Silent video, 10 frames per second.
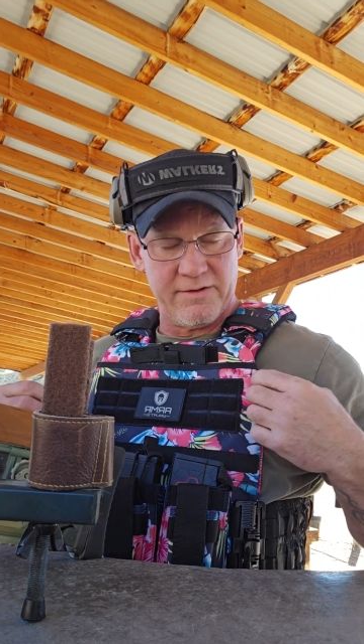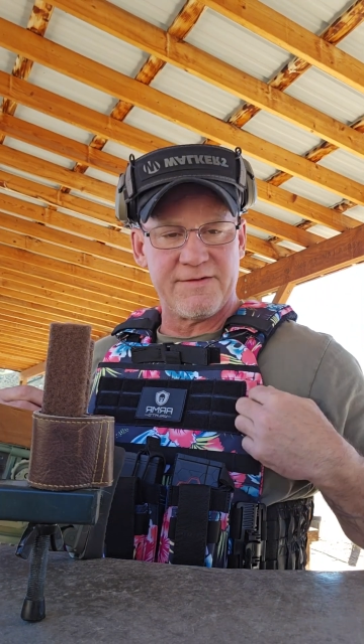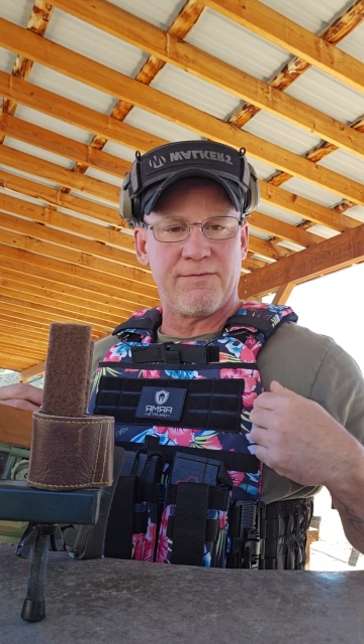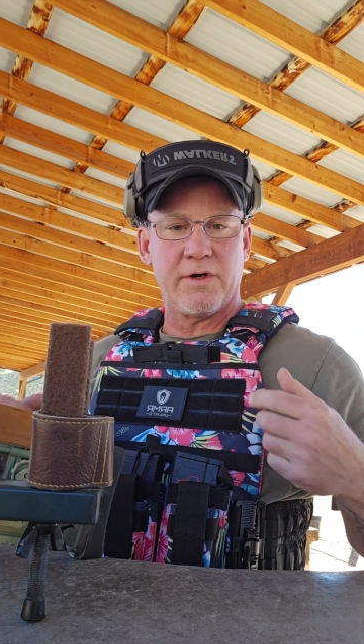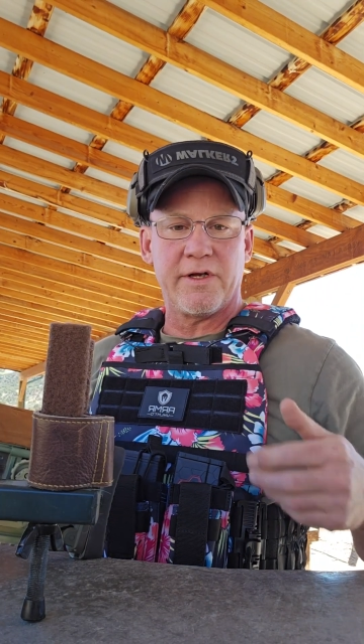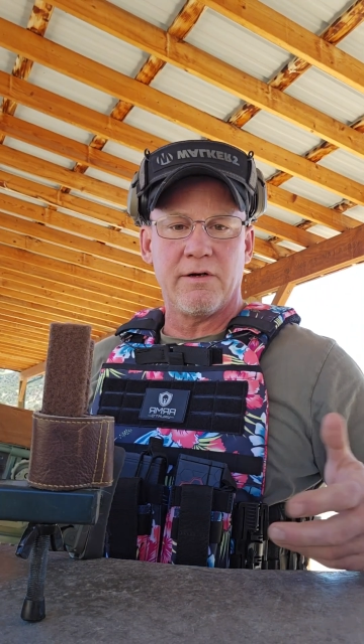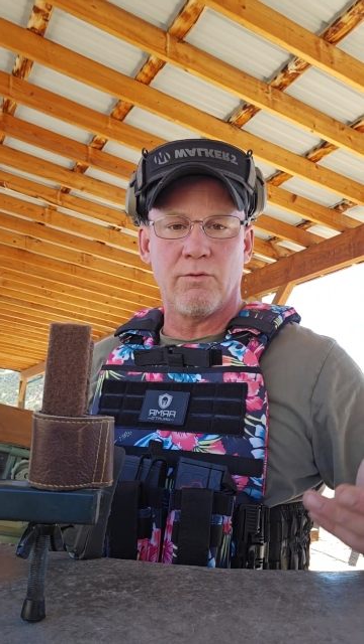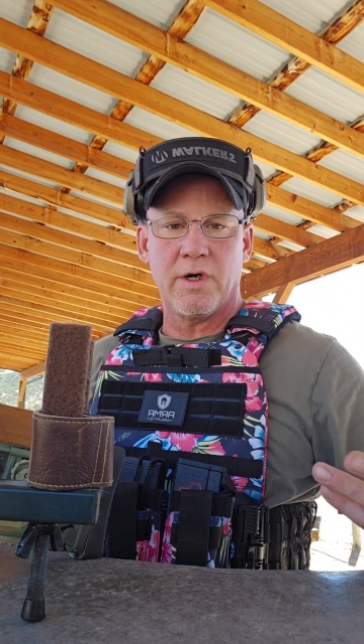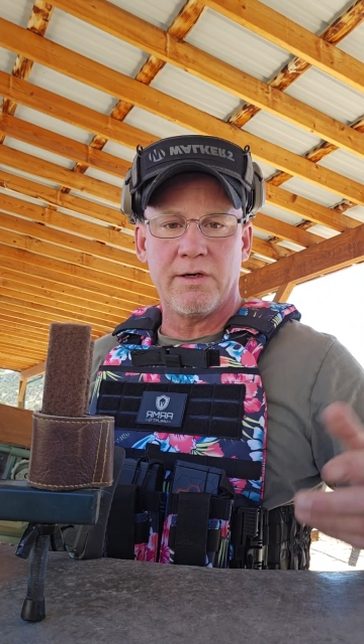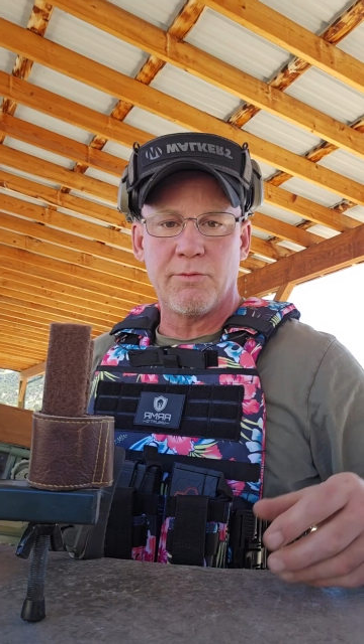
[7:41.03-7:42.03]
it was funny,
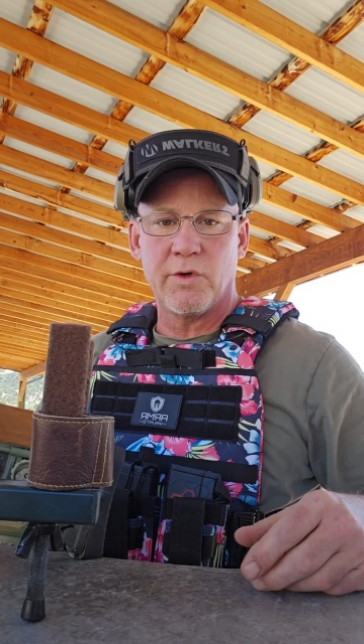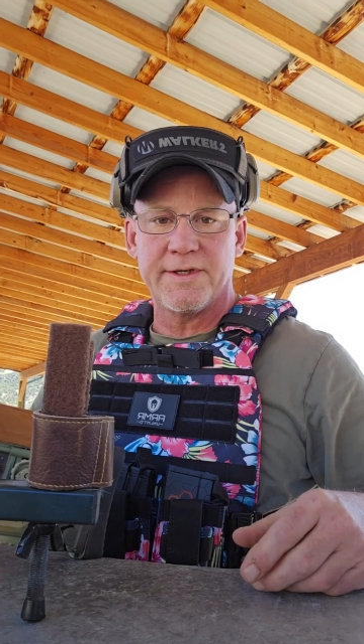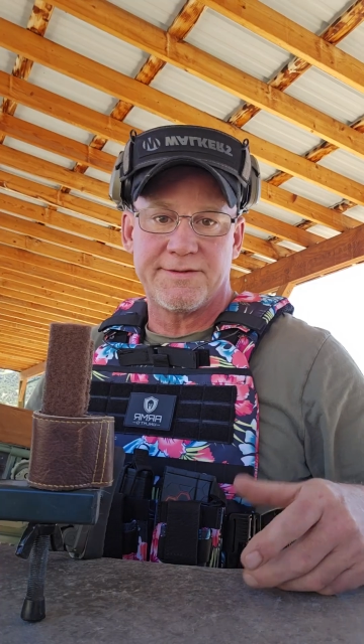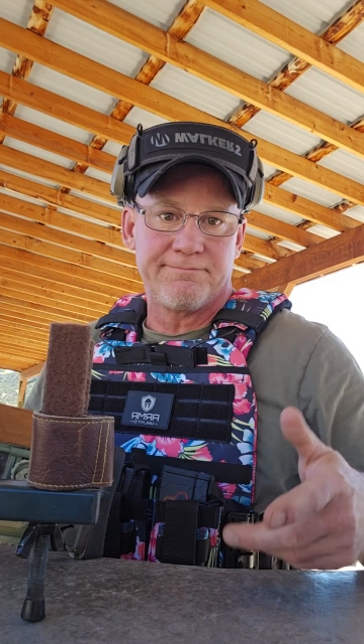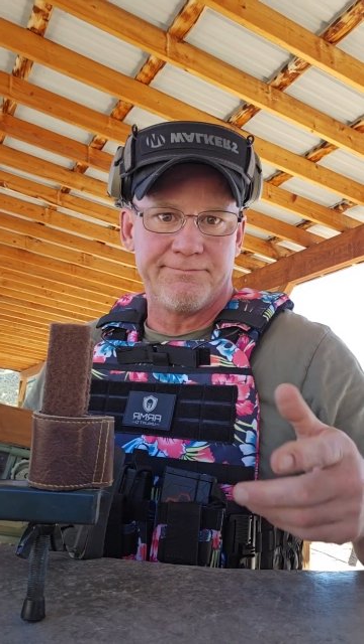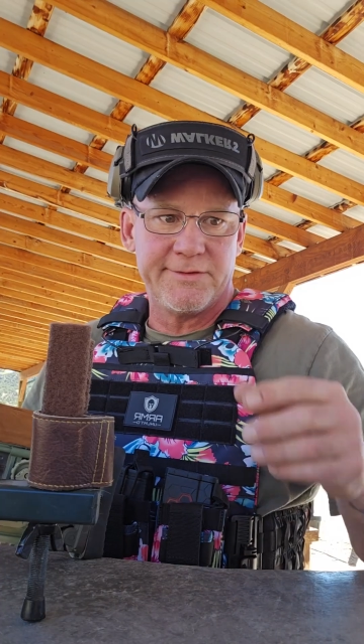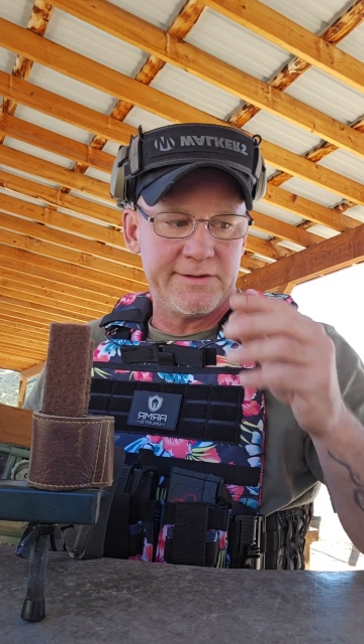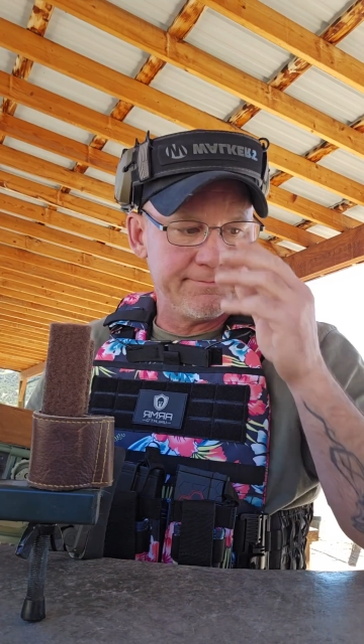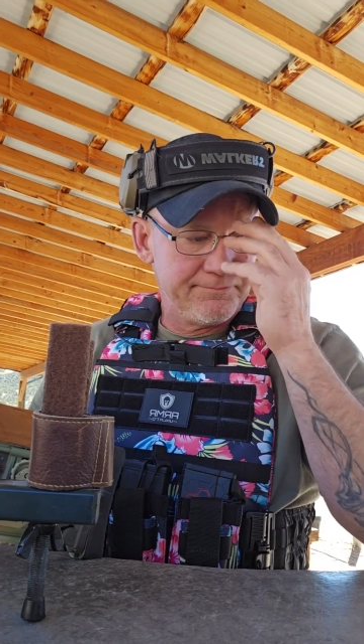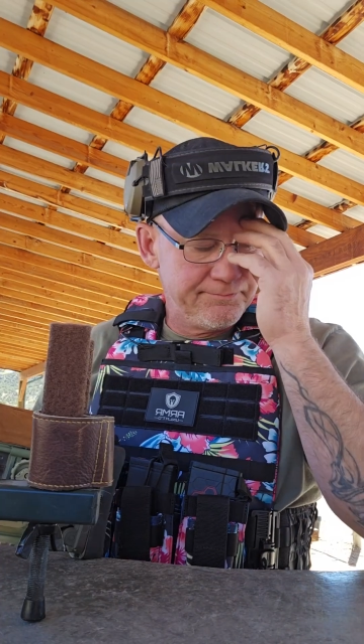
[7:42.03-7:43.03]
Hawaiian boys, you know,